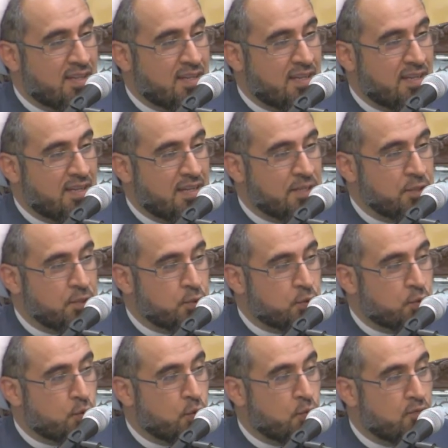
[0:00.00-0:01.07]
And you
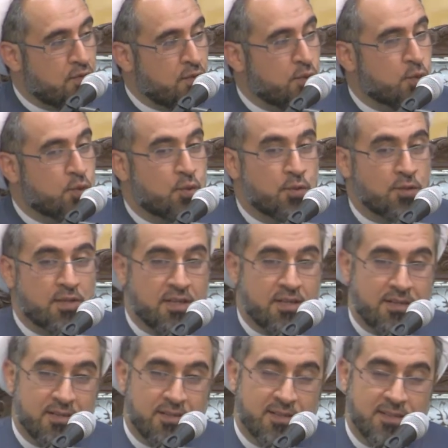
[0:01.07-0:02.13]
go, when you go there,
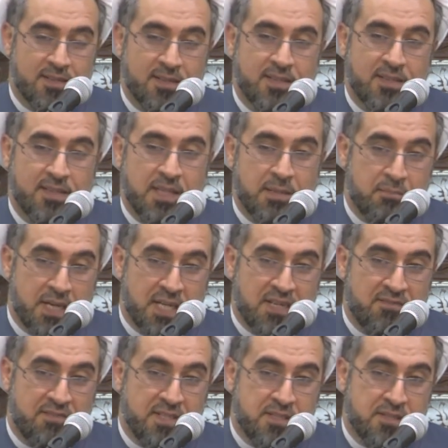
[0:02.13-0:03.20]
the
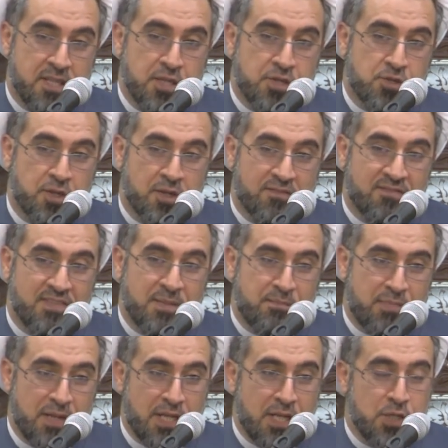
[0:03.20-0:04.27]
manifestation of the
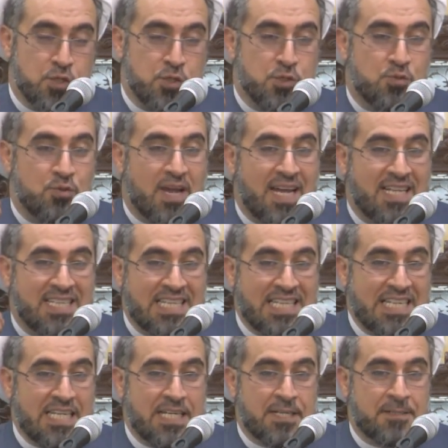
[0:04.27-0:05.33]
pleasures you had here